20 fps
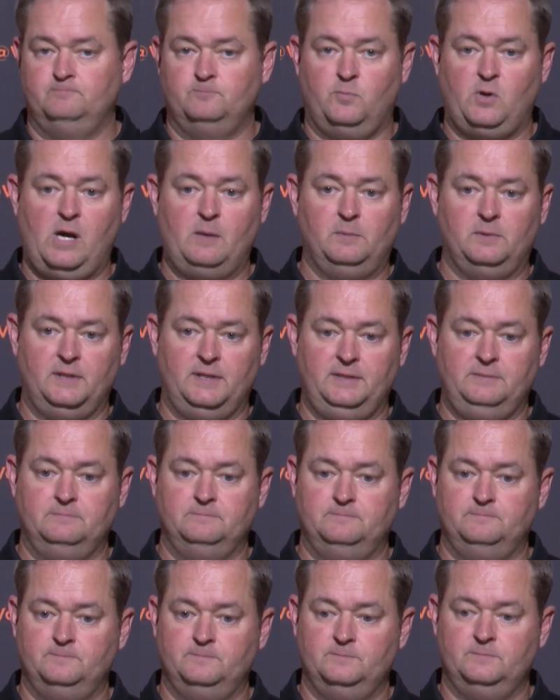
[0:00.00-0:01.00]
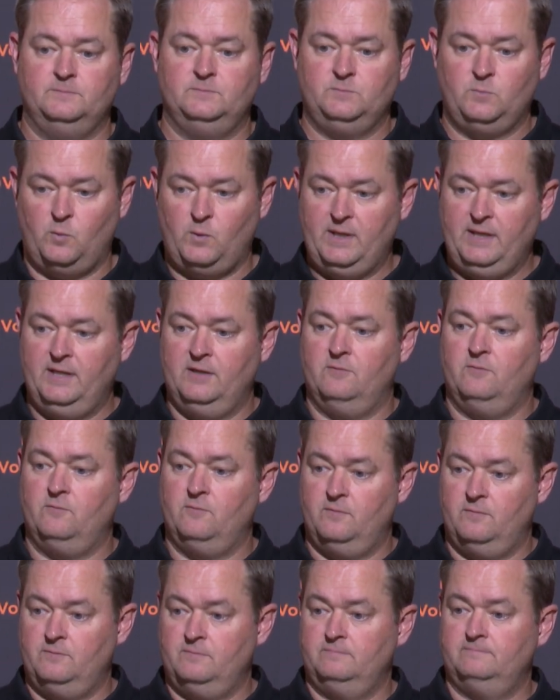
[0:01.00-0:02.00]
probably we didn't
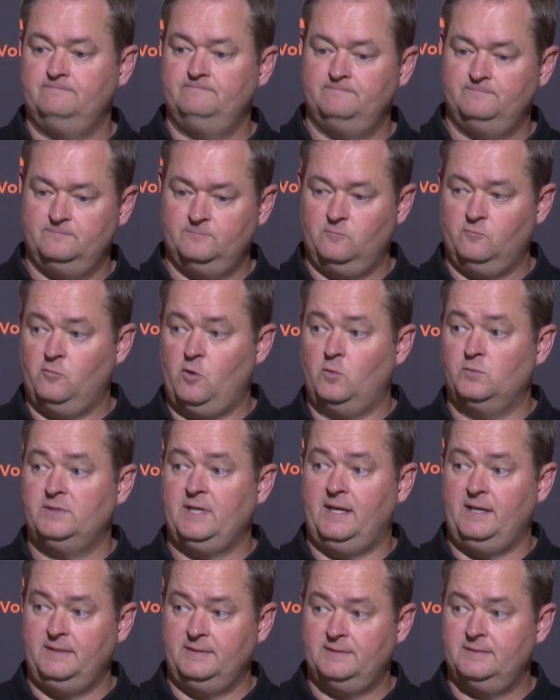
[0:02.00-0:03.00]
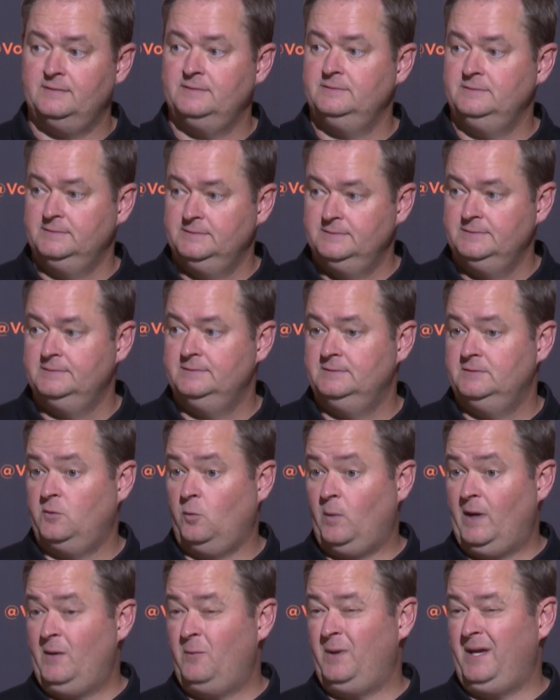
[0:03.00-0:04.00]
rotate the
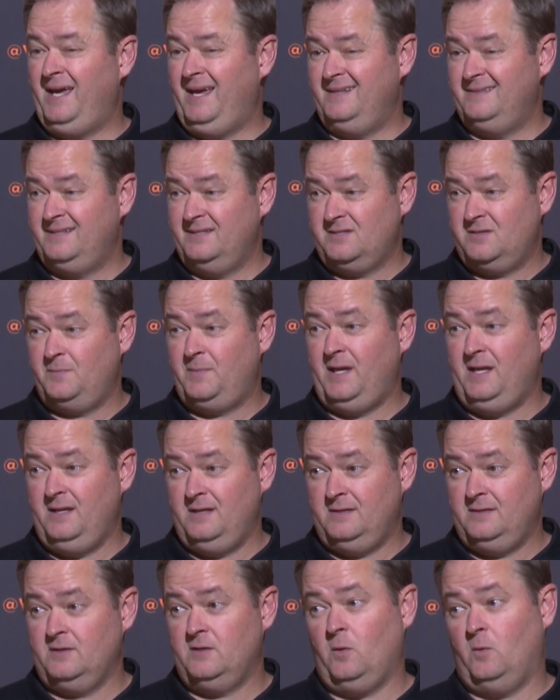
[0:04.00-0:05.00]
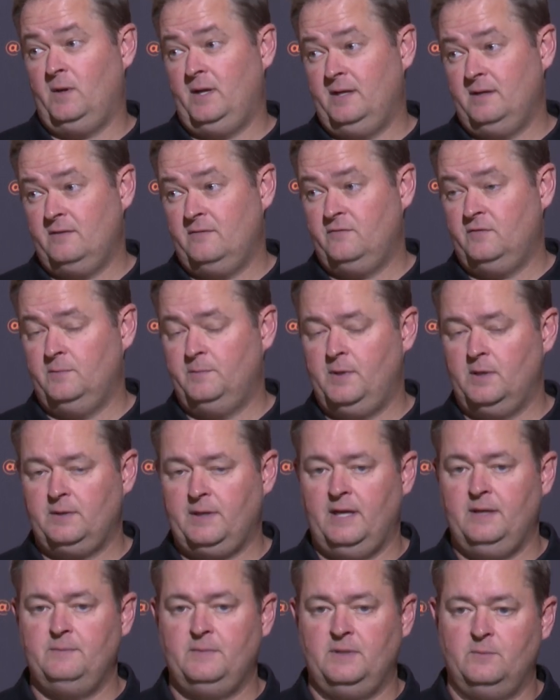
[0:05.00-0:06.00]
way we anticipated going into the football
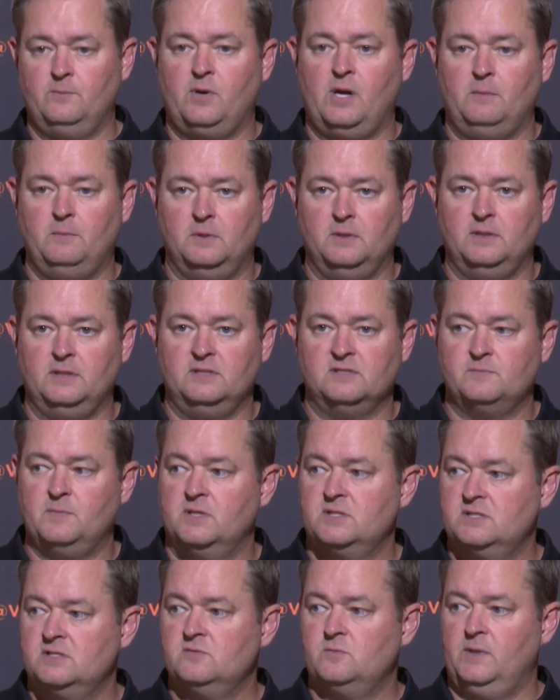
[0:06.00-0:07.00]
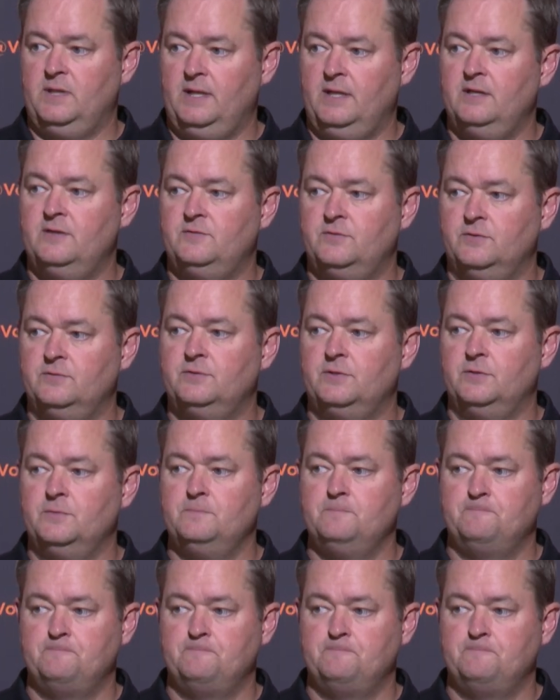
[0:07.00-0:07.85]
game, and probably as much as we needed to, too.